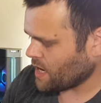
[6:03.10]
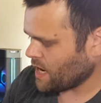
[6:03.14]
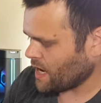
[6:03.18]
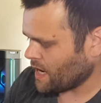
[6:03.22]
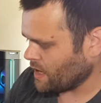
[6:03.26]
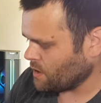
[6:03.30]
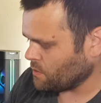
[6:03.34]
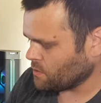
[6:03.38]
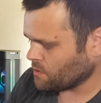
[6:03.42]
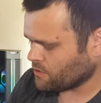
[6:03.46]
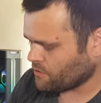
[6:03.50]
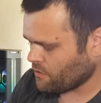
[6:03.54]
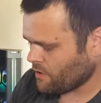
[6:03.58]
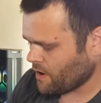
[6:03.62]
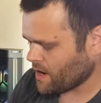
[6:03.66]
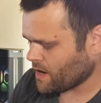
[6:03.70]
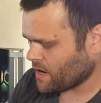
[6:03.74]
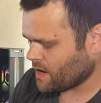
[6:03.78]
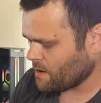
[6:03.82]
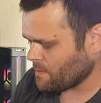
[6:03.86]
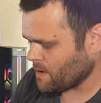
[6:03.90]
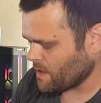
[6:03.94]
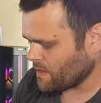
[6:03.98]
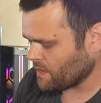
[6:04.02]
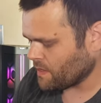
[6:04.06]
I would
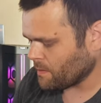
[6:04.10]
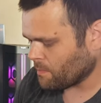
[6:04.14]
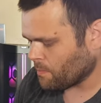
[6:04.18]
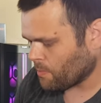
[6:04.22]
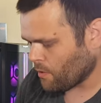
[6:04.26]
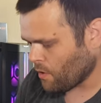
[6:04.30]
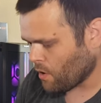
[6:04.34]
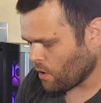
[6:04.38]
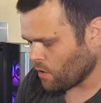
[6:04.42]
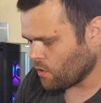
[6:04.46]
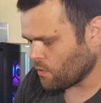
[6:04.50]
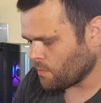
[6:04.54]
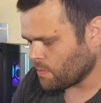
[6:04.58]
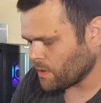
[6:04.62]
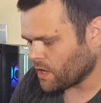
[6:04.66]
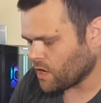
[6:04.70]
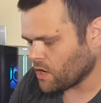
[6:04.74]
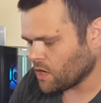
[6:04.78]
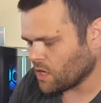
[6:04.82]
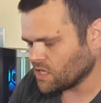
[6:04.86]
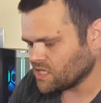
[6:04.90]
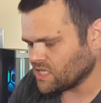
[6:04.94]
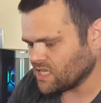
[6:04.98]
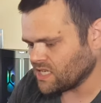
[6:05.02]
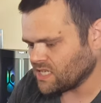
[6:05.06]
recommend the Pro
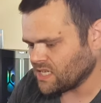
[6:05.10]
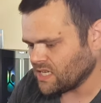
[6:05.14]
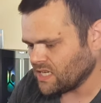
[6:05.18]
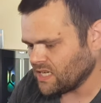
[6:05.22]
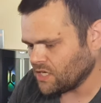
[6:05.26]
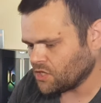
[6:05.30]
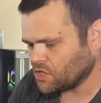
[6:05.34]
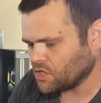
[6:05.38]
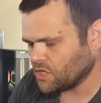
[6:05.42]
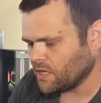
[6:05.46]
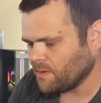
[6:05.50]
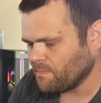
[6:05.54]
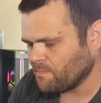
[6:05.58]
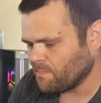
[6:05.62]
because it's initially